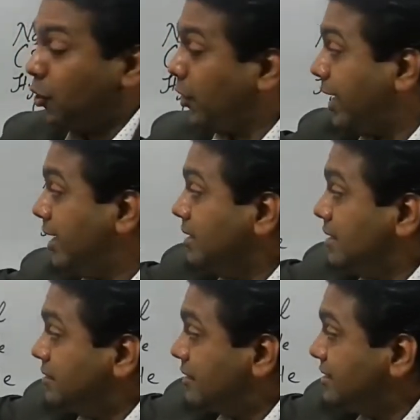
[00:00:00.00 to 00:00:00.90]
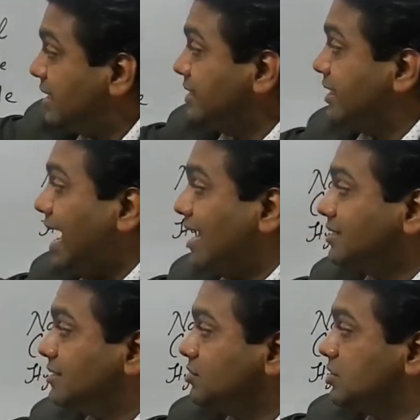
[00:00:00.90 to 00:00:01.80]
Okay, these are the
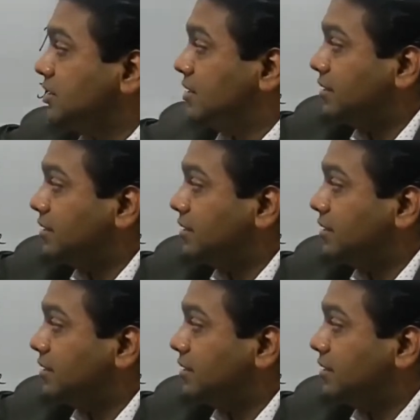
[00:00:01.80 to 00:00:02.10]
atoms,